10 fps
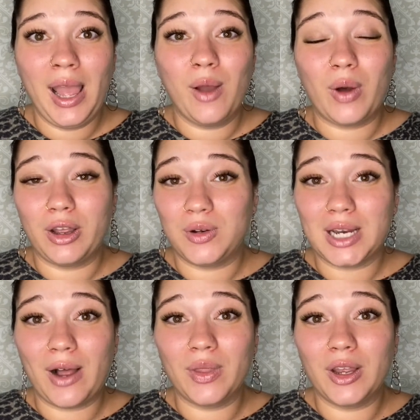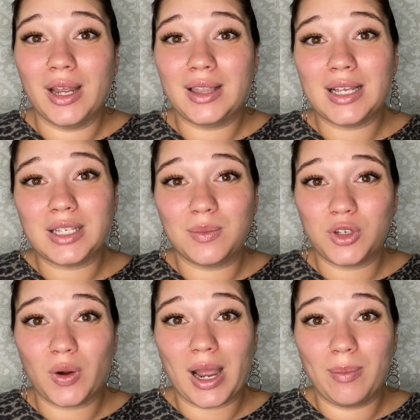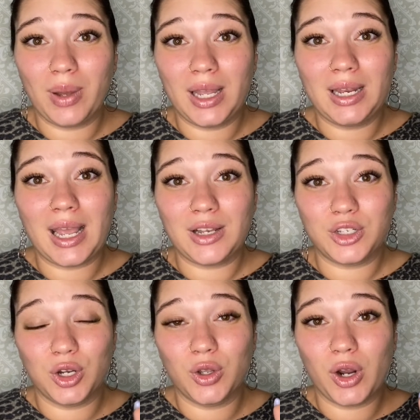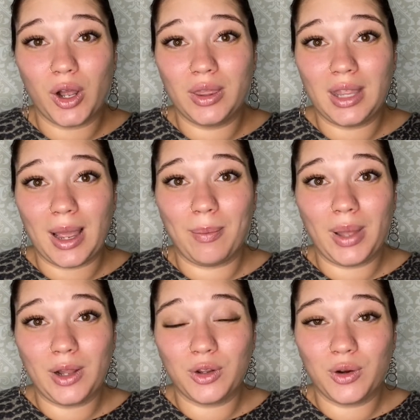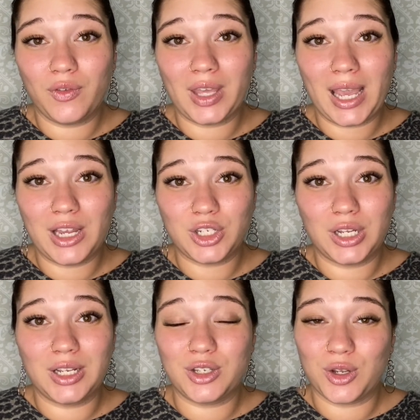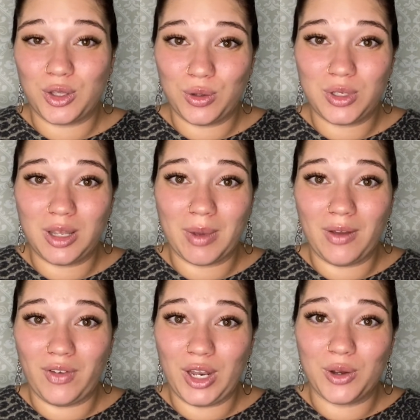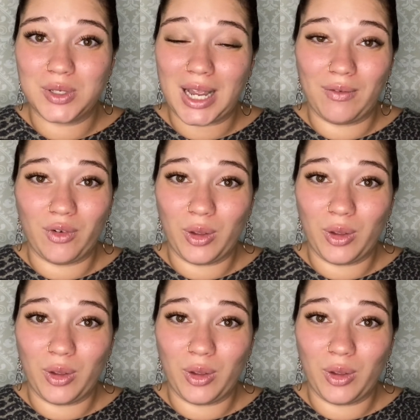While you're down there, hit that subscribe button and turn on that bell notification so you see my videos every